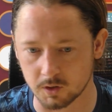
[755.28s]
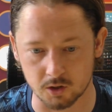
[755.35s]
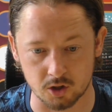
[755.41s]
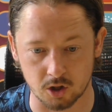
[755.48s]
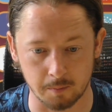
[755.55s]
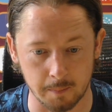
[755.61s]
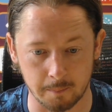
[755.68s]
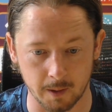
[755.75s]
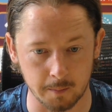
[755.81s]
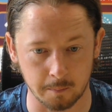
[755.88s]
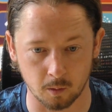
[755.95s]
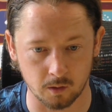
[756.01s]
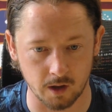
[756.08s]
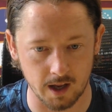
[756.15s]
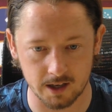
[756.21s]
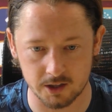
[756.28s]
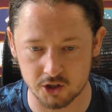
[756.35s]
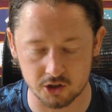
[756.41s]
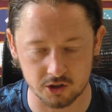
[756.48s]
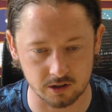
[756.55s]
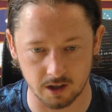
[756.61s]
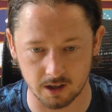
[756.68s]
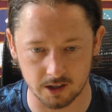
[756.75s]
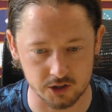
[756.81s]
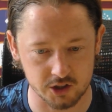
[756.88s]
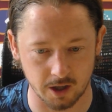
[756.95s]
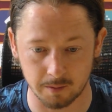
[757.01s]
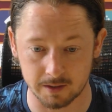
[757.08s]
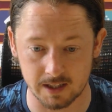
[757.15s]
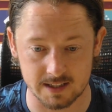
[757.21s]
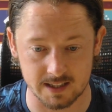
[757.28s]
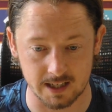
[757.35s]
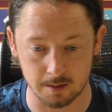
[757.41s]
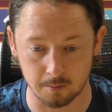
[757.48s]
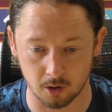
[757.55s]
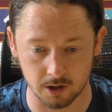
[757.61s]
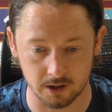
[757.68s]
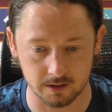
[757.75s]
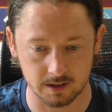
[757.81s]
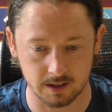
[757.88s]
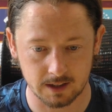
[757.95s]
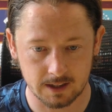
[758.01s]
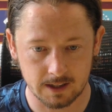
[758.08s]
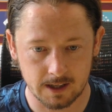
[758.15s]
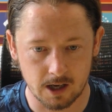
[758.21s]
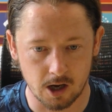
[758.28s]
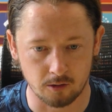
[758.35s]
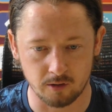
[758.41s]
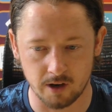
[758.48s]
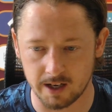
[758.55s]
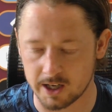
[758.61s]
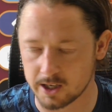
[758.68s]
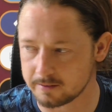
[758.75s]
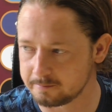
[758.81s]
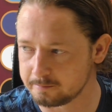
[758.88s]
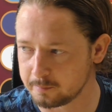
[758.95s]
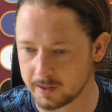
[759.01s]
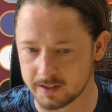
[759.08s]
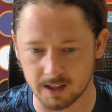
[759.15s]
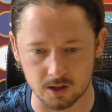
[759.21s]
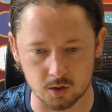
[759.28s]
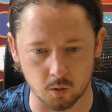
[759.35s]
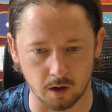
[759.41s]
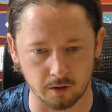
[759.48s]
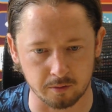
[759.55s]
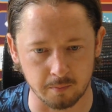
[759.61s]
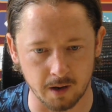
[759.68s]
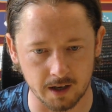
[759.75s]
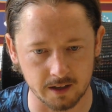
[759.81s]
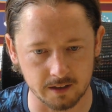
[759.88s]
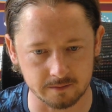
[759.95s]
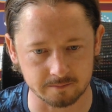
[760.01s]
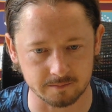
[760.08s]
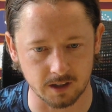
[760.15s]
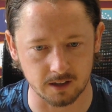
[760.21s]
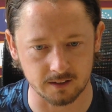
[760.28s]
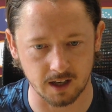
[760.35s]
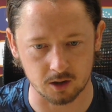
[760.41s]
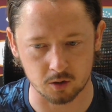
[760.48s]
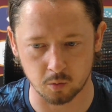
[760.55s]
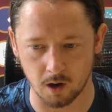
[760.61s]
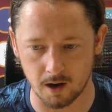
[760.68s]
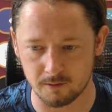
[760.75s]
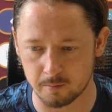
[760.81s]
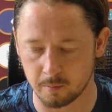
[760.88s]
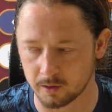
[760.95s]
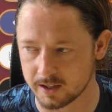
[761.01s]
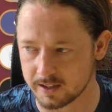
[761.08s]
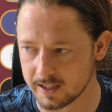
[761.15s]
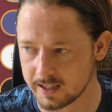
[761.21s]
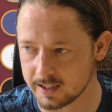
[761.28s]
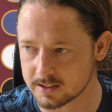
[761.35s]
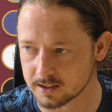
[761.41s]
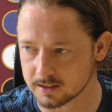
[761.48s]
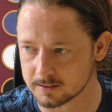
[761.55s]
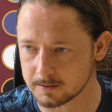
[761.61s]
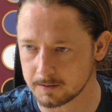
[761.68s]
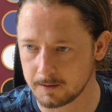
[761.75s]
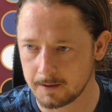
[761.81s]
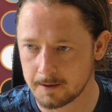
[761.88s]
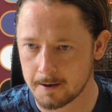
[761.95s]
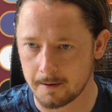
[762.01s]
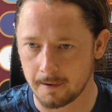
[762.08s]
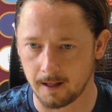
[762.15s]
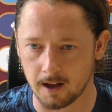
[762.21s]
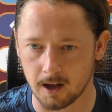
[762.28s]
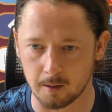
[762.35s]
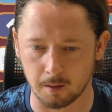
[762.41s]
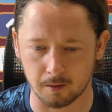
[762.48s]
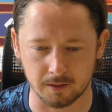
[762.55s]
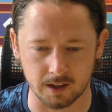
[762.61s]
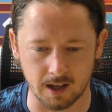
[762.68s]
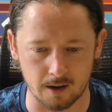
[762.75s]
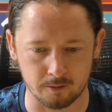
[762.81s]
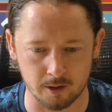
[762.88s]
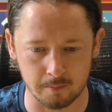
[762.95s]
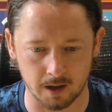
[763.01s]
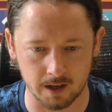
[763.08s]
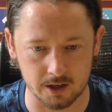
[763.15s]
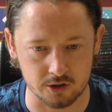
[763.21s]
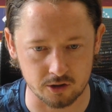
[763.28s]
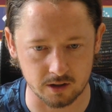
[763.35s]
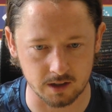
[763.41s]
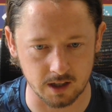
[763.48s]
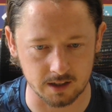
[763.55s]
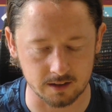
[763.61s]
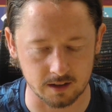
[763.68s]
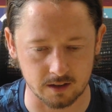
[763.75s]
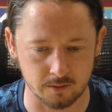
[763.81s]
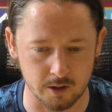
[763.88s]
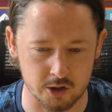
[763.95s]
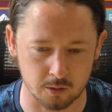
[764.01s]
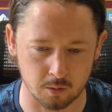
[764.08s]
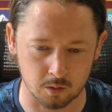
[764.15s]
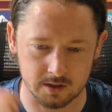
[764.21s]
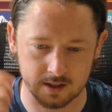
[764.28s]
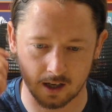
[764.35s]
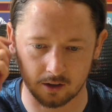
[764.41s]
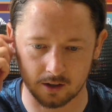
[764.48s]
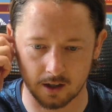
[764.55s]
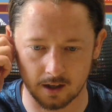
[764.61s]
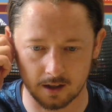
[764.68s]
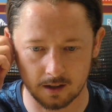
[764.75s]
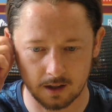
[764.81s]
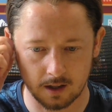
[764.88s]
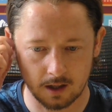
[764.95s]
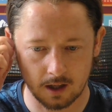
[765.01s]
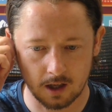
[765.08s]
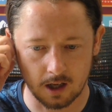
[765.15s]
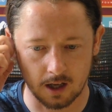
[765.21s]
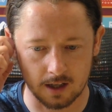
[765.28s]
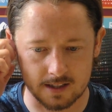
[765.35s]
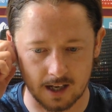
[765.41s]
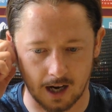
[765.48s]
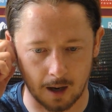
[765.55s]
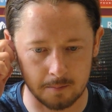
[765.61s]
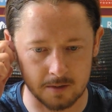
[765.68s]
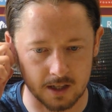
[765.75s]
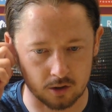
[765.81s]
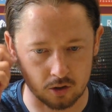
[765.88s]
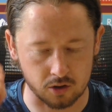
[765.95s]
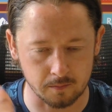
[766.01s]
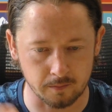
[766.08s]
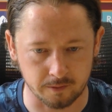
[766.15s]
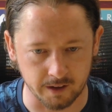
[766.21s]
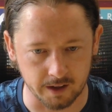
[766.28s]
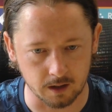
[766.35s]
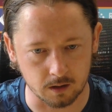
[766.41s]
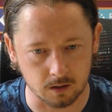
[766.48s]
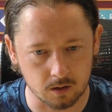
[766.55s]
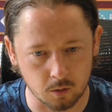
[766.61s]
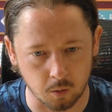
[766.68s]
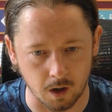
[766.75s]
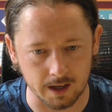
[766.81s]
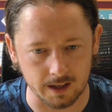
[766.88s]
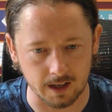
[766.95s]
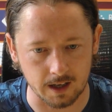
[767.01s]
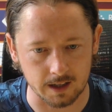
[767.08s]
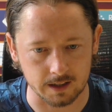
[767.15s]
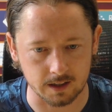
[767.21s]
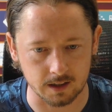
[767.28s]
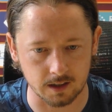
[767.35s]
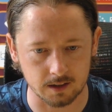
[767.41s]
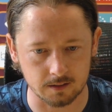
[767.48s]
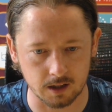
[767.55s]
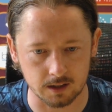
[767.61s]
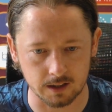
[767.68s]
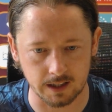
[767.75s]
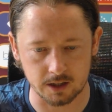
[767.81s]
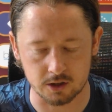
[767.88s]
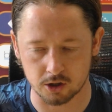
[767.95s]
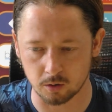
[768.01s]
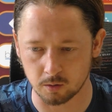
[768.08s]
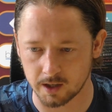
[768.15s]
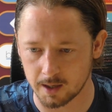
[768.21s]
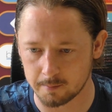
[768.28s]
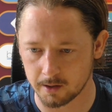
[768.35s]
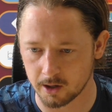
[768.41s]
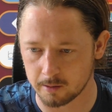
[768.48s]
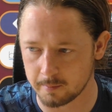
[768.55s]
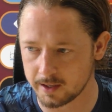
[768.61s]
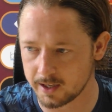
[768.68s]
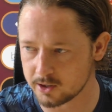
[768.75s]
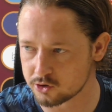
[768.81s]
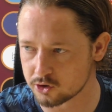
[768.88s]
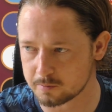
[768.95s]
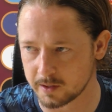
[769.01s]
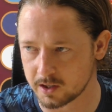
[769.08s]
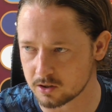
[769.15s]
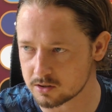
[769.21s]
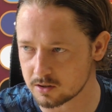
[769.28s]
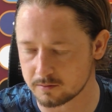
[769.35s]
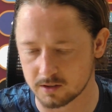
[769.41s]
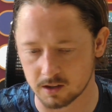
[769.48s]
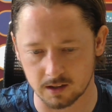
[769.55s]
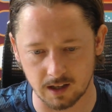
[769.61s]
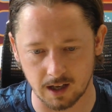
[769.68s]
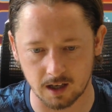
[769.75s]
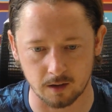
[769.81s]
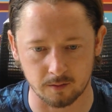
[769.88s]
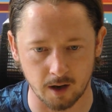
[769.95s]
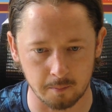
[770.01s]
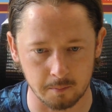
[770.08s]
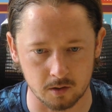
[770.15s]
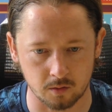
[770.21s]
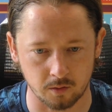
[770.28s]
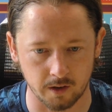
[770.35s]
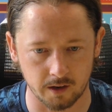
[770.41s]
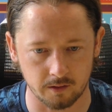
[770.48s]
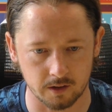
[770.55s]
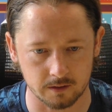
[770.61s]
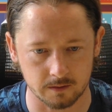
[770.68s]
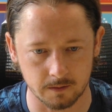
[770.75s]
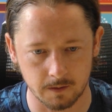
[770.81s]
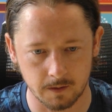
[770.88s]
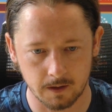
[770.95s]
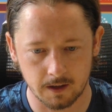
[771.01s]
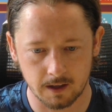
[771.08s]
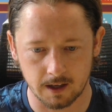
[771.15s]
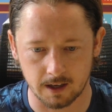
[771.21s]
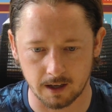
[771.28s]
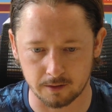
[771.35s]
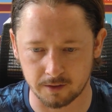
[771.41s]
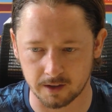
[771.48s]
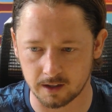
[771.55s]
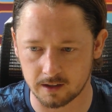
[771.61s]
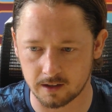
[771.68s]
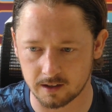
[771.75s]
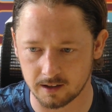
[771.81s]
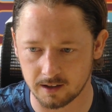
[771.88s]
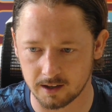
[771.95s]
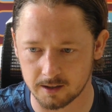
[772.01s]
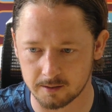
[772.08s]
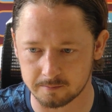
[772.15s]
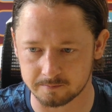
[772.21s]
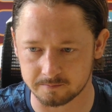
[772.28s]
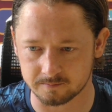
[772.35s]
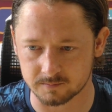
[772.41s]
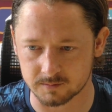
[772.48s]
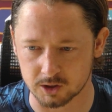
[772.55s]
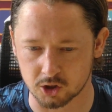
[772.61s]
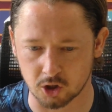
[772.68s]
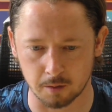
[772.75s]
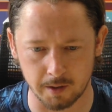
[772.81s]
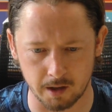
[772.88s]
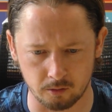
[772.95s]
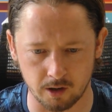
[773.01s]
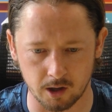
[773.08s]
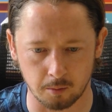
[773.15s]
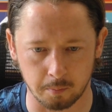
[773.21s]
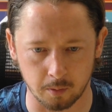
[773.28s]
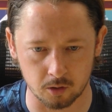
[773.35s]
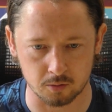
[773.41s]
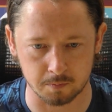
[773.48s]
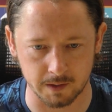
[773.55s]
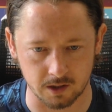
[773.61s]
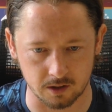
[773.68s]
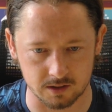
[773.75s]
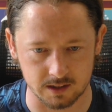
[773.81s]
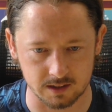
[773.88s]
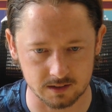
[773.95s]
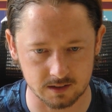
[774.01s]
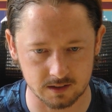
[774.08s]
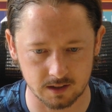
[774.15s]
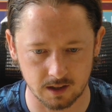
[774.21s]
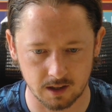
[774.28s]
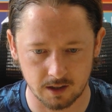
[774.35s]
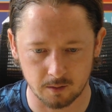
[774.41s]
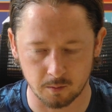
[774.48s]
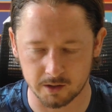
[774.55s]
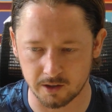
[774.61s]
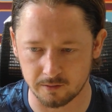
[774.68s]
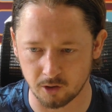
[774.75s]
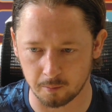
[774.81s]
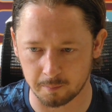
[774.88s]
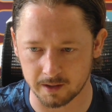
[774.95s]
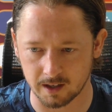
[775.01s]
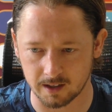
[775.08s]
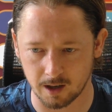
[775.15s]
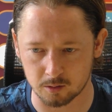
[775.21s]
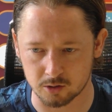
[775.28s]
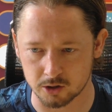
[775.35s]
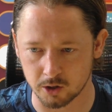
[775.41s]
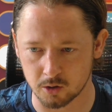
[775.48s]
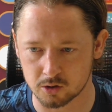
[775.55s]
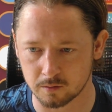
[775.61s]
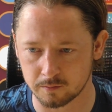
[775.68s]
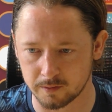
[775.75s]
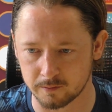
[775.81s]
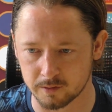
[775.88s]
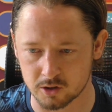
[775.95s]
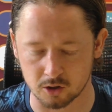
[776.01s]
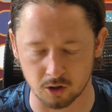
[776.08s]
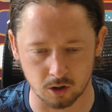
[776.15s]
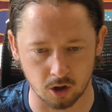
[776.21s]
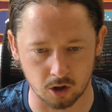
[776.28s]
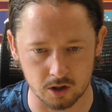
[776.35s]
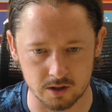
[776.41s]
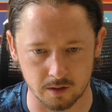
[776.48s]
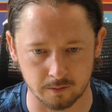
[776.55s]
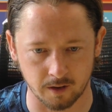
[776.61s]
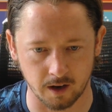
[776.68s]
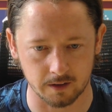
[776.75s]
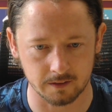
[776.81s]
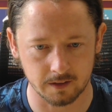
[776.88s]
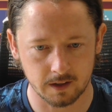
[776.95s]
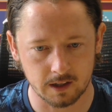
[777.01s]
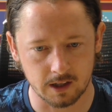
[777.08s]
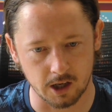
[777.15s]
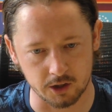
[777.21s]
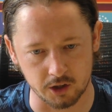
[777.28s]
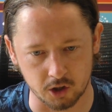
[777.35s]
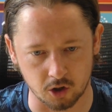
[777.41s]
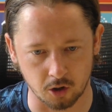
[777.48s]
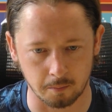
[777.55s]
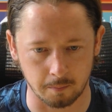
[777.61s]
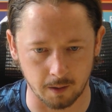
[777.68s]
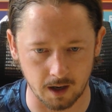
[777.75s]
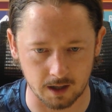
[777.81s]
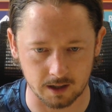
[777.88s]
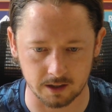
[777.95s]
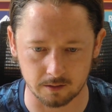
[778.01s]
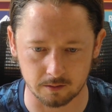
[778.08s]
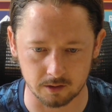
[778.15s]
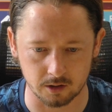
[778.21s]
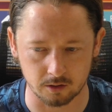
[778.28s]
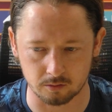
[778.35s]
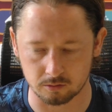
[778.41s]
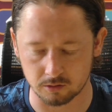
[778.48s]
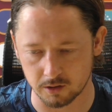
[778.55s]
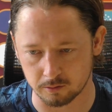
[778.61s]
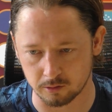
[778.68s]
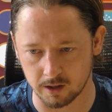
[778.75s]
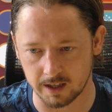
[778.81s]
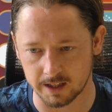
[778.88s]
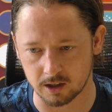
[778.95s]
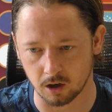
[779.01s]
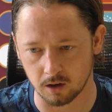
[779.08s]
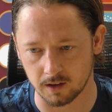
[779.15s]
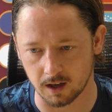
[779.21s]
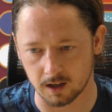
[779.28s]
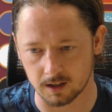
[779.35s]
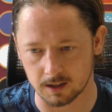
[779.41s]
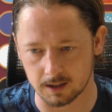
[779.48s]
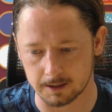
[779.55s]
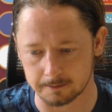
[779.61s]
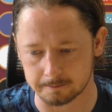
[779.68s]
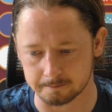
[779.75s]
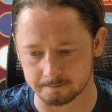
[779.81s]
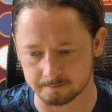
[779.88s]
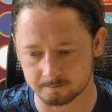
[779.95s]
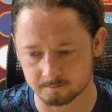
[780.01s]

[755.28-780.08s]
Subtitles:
going to be people there shouting the team on and really being that 12th man, and that's what everybody needs. And I think every manager in the division would tell you, at times it doesn't feel quite like a League Two game at the minute, just because of the lack of atmosphere. And I think there's going to be a real buzz, because it's when you're not being allowed to do something for so long as a fan, and you come back, you've really got that